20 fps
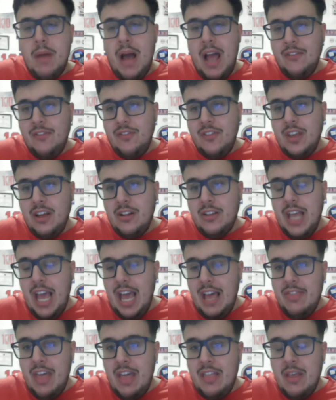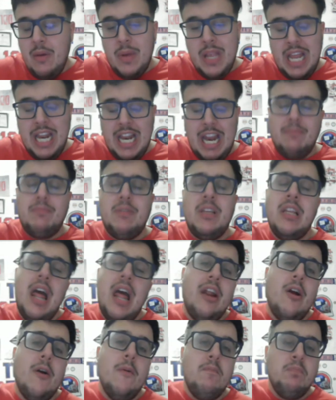Byfield, and then they would get an empty
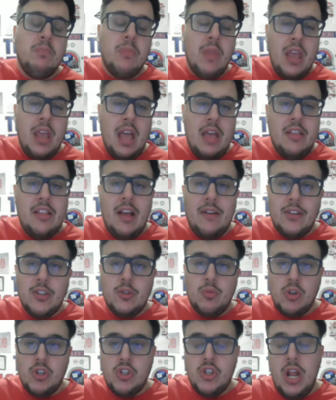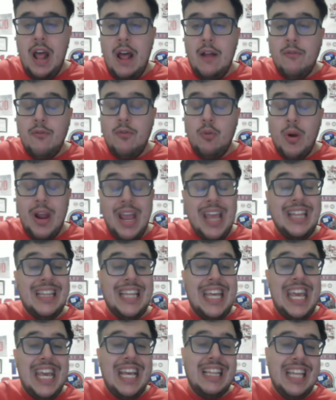netter. And the Devils were shut out for a
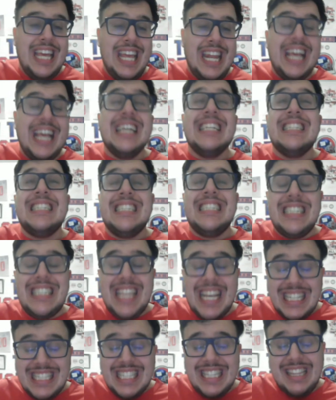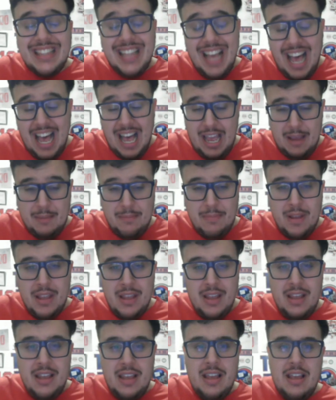league-leading sixth time
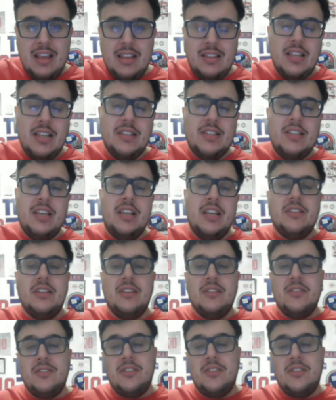this season.